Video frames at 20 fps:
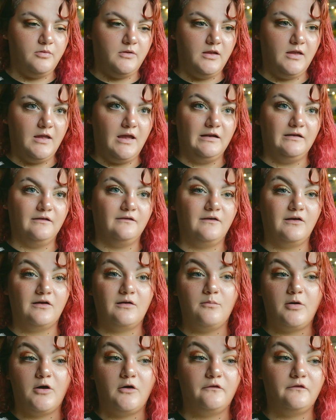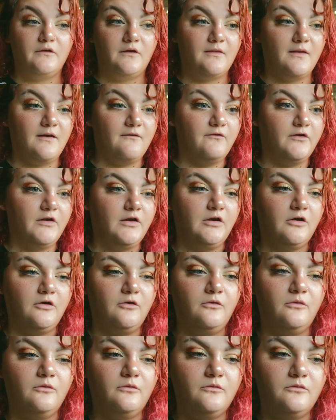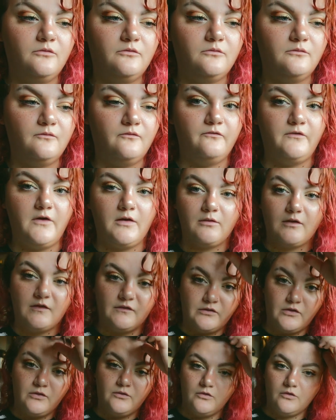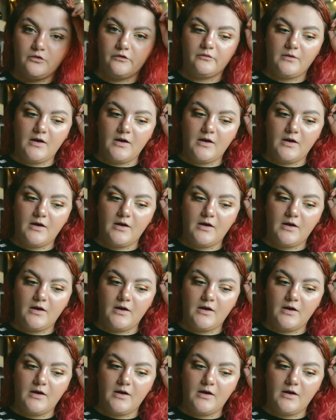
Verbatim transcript: be editing and posting that video very soon as